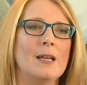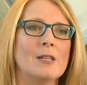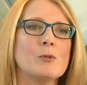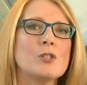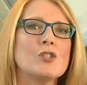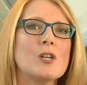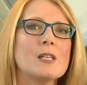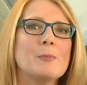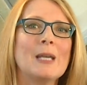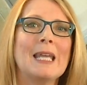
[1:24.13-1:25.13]
it was
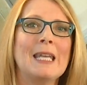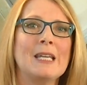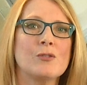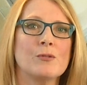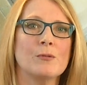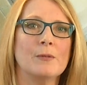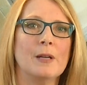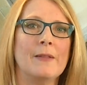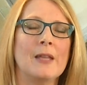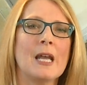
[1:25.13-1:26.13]
just beginning to.
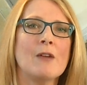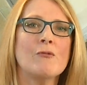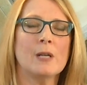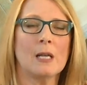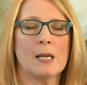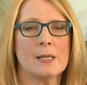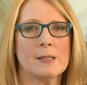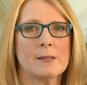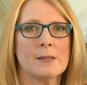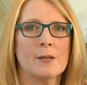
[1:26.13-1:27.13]
And then I
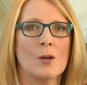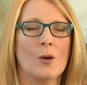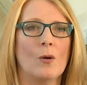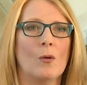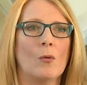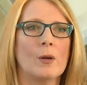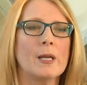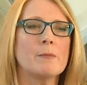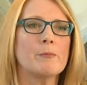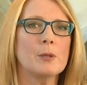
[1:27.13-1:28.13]
realized what
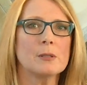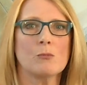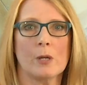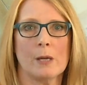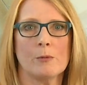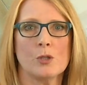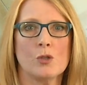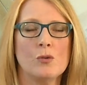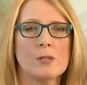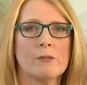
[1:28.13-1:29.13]
I'd built and what I was
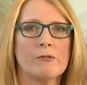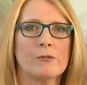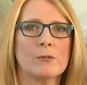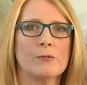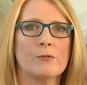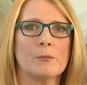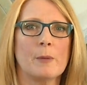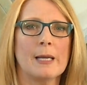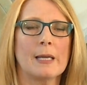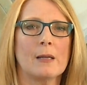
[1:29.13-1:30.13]
using for
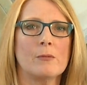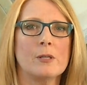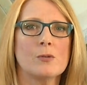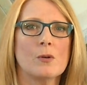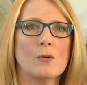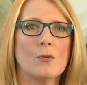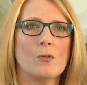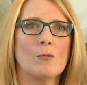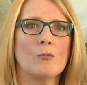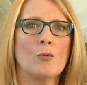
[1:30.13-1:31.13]
my galleries
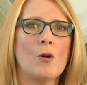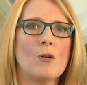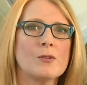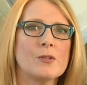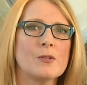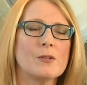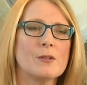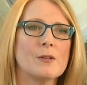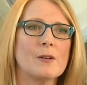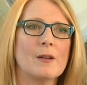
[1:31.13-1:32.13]
was
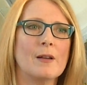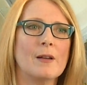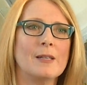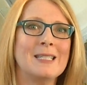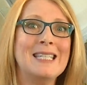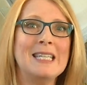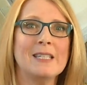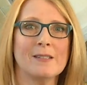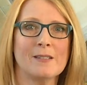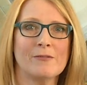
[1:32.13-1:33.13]

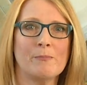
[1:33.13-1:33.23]
needed